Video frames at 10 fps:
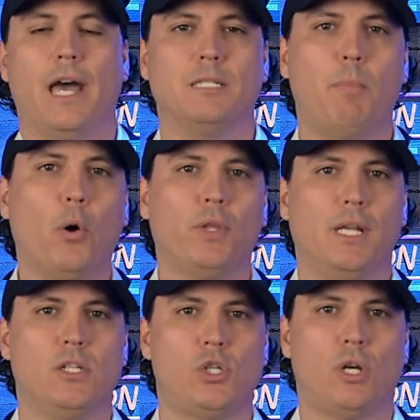As both an
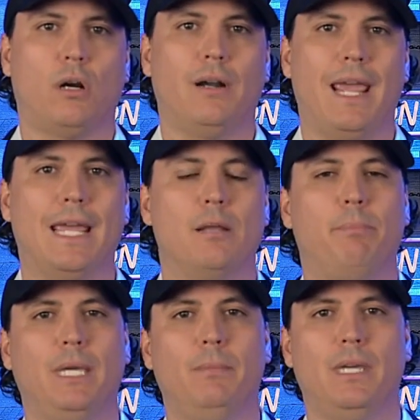insurer and a
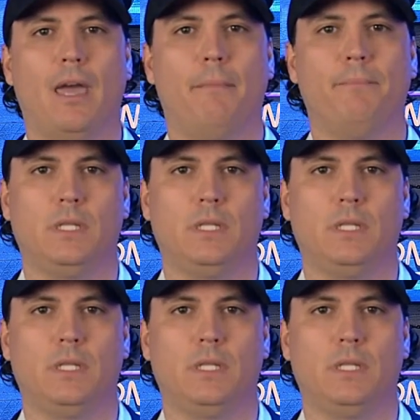PBM,